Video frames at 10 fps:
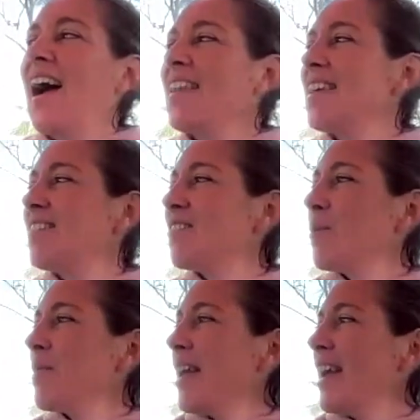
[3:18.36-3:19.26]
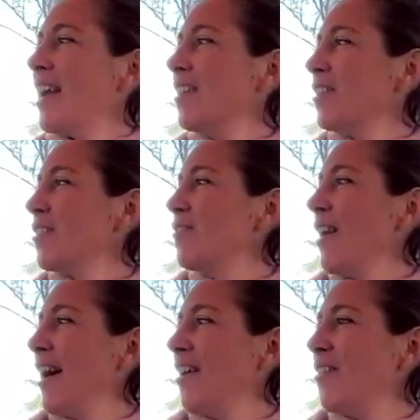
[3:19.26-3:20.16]
And then from there, look
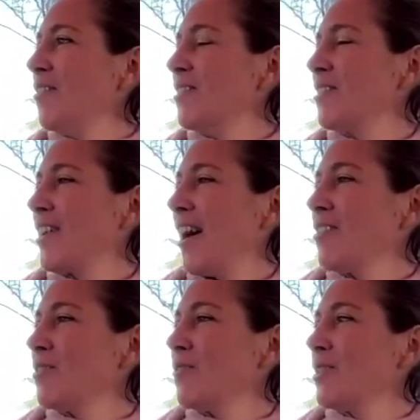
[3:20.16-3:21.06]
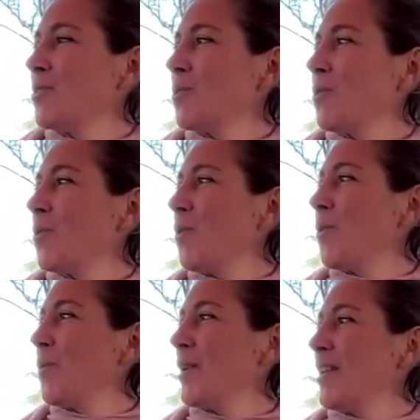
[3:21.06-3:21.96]
around, look out of a door or
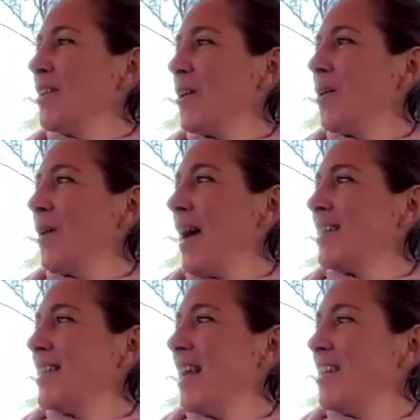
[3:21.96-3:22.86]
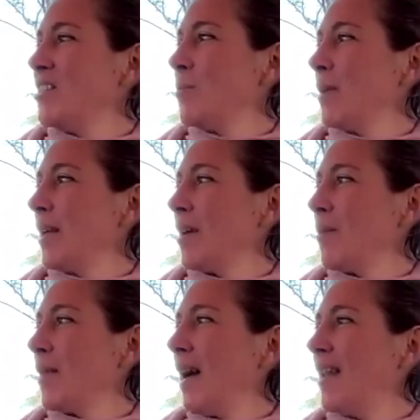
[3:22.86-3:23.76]
a window at nature, picking up
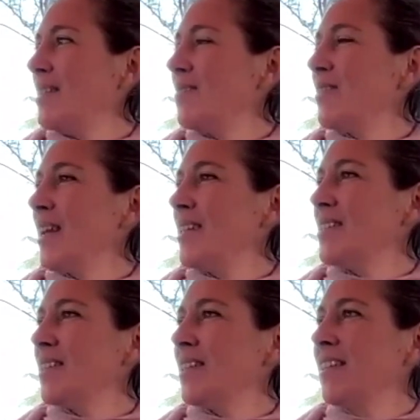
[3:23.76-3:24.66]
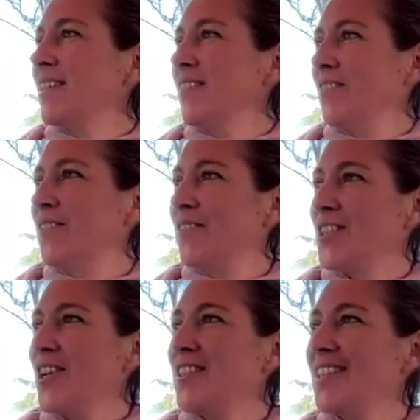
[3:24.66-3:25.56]
the colors of nature. If you
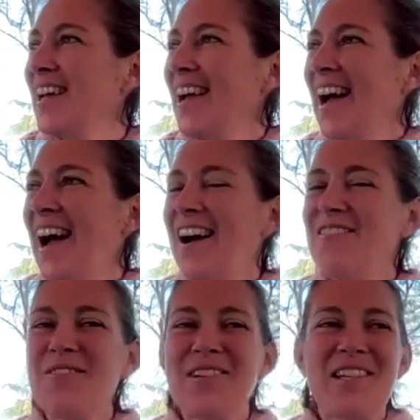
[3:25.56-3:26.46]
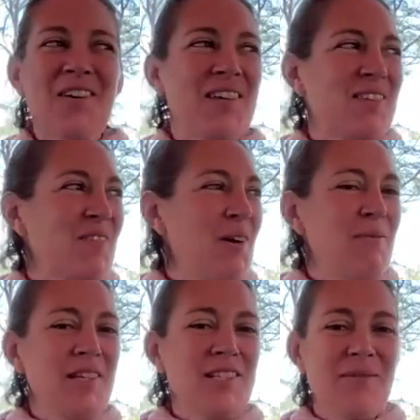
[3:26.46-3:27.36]
don't have a window at the
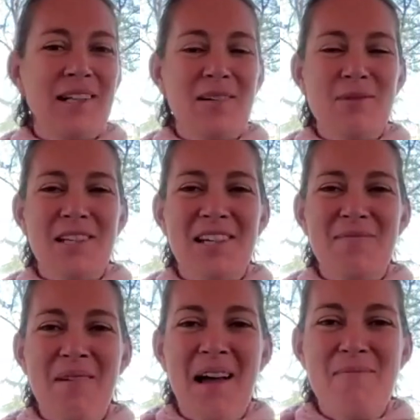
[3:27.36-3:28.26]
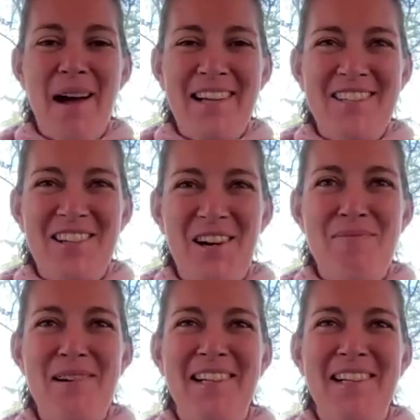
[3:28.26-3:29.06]
moment, you're welcome to look at my backdrop.